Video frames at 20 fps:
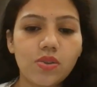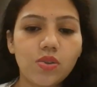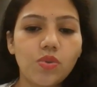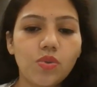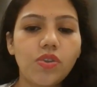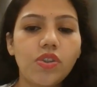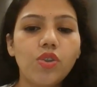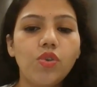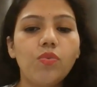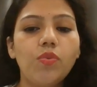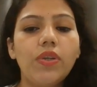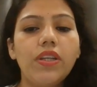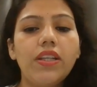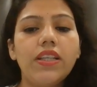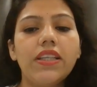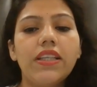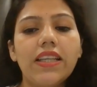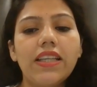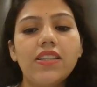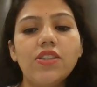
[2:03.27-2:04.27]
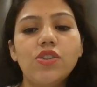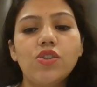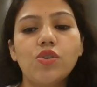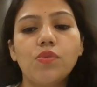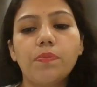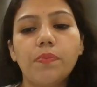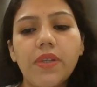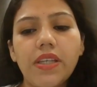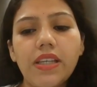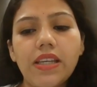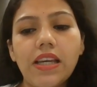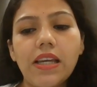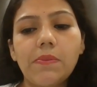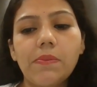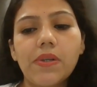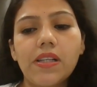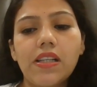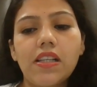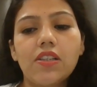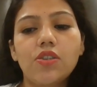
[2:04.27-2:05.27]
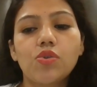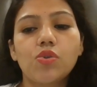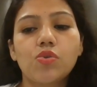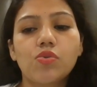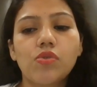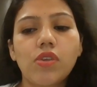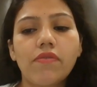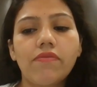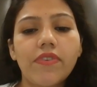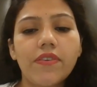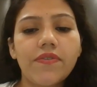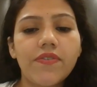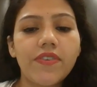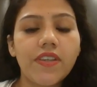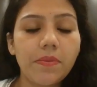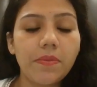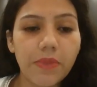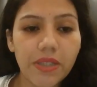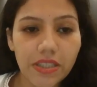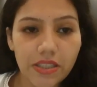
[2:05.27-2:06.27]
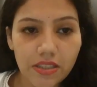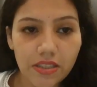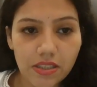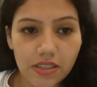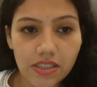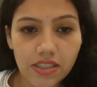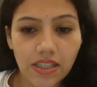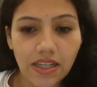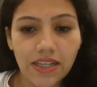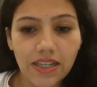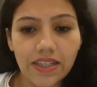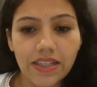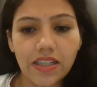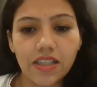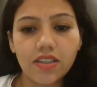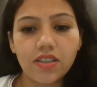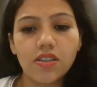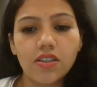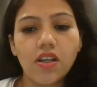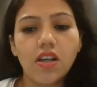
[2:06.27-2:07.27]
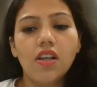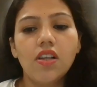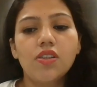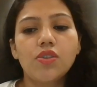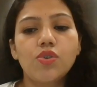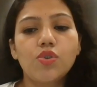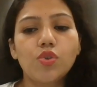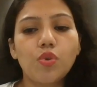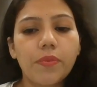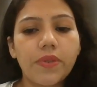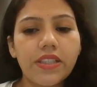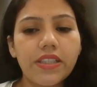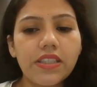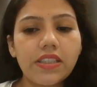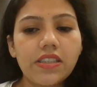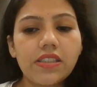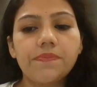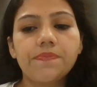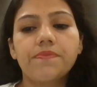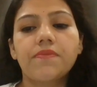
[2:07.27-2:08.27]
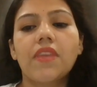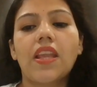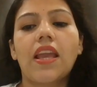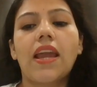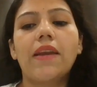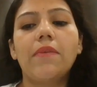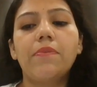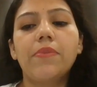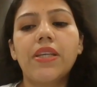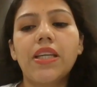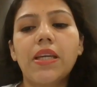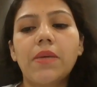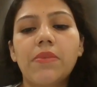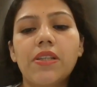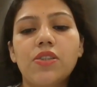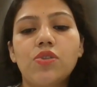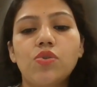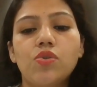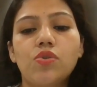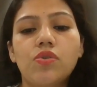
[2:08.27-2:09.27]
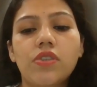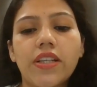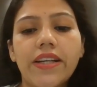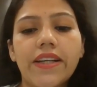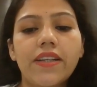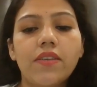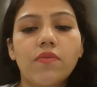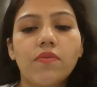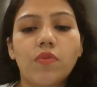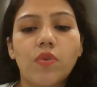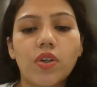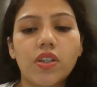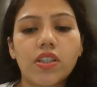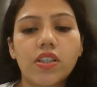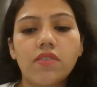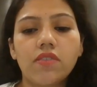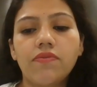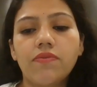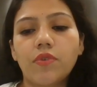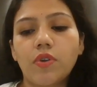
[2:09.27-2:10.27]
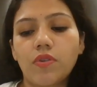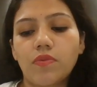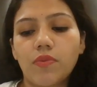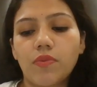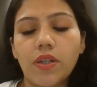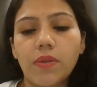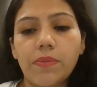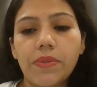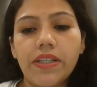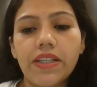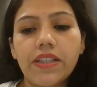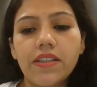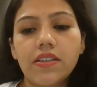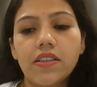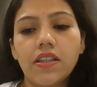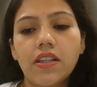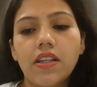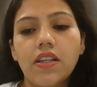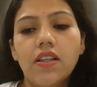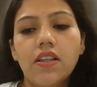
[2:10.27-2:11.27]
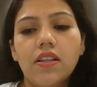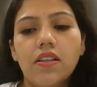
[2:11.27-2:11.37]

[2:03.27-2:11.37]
So you will need to be able to swim 50 meters under 2 minutes and be able to tread water for 1 minute.